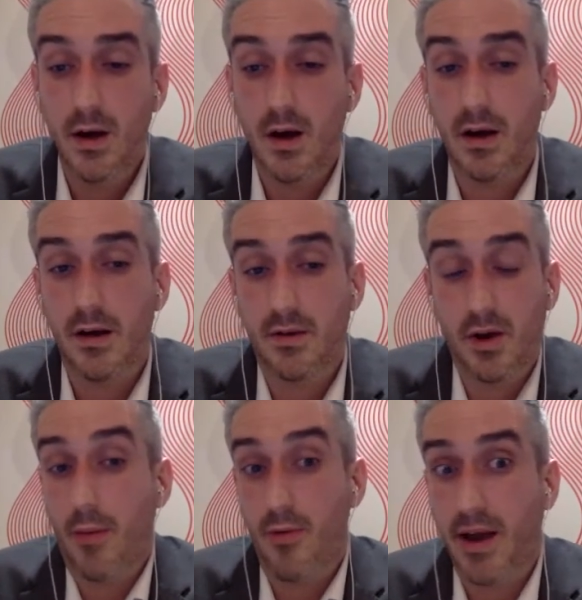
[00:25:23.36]
You
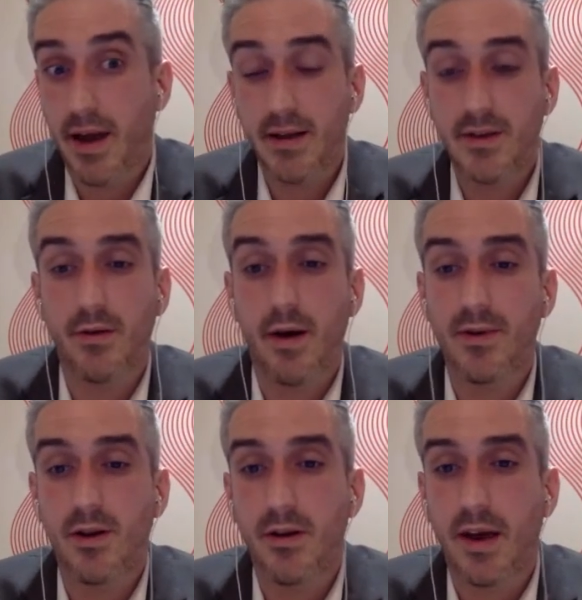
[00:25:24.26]
can't break it, so
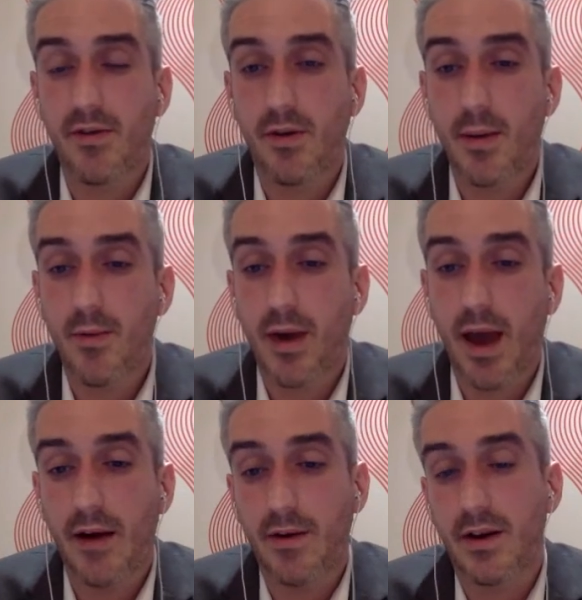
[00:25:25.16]
absolutely give you a demo
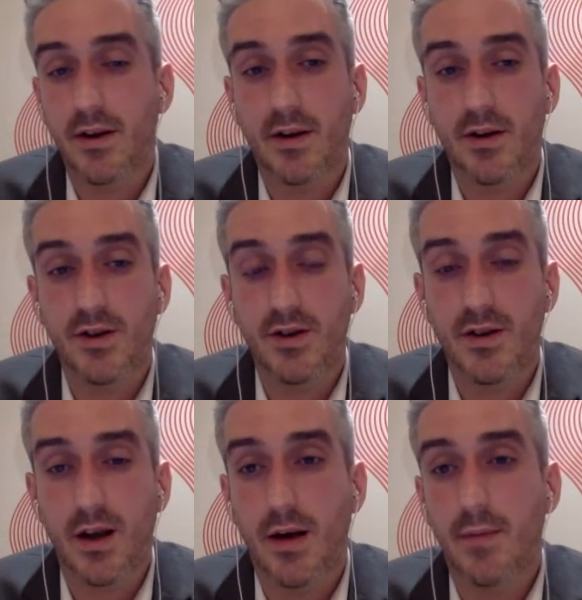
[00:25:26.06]
account and you can just
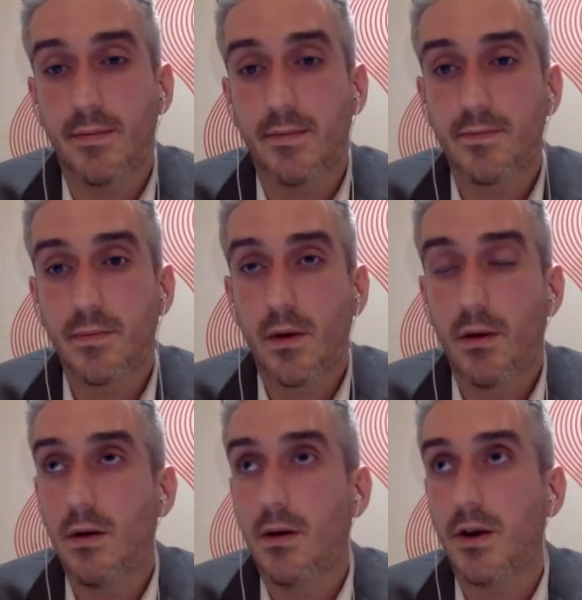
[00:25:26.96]

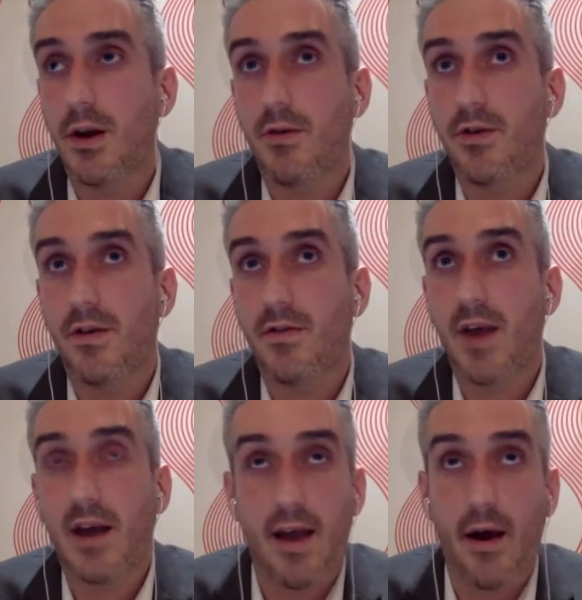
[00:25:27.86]
you know, sort of
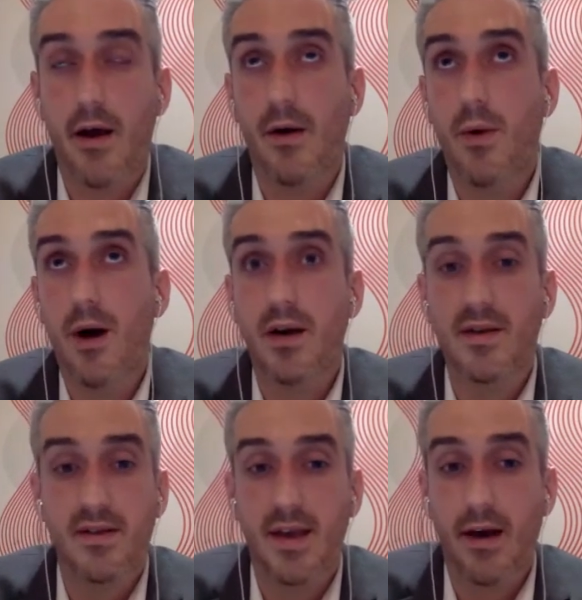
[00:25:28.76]
test out how it
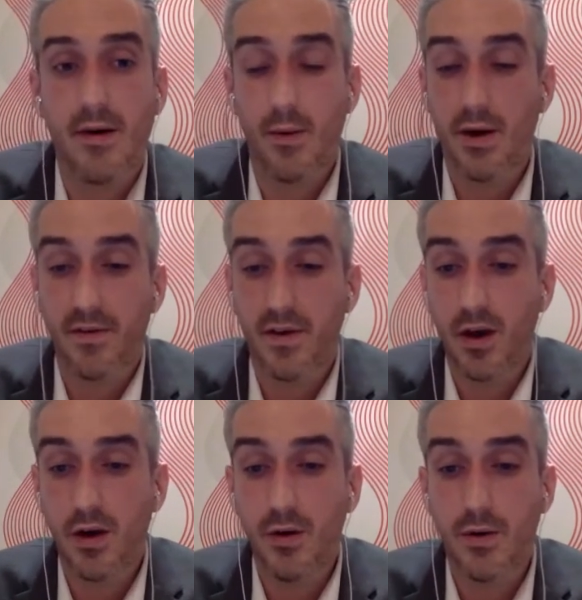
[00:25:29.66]
works, see how it works for
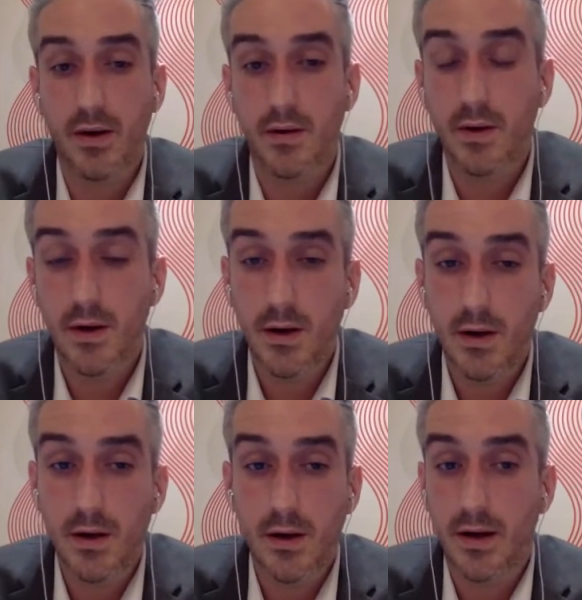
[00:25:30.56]
you, and
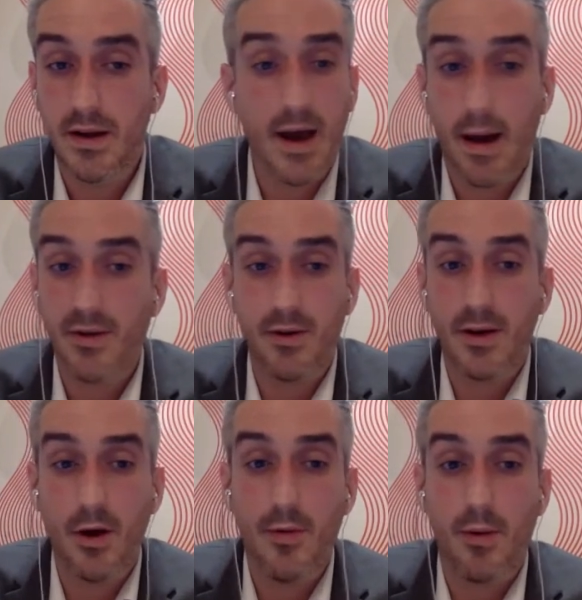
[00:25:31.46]
yeah, absolutely
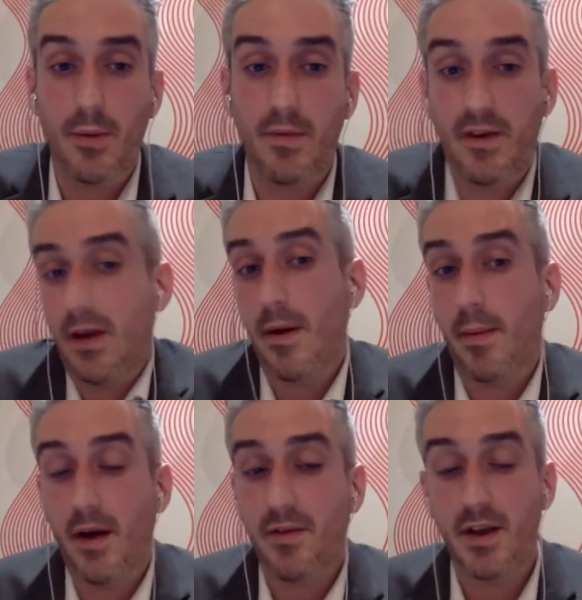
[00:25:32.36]
no problem. If you email
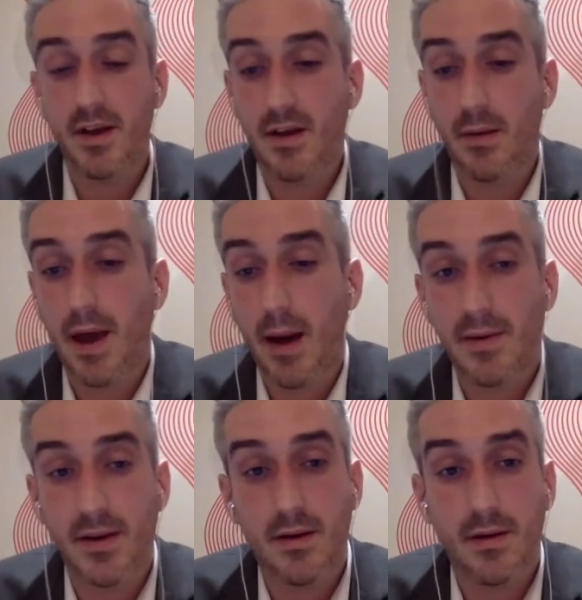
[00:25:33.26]
me after this, I'll be
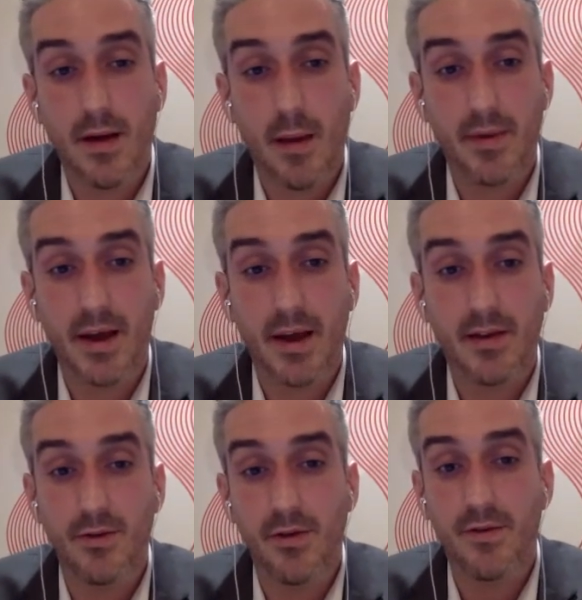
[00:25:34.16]
happy to get that
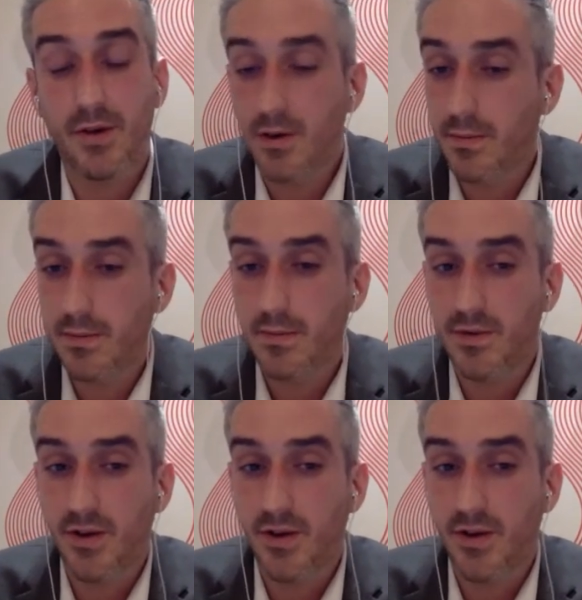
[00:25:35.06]
sorted for you straight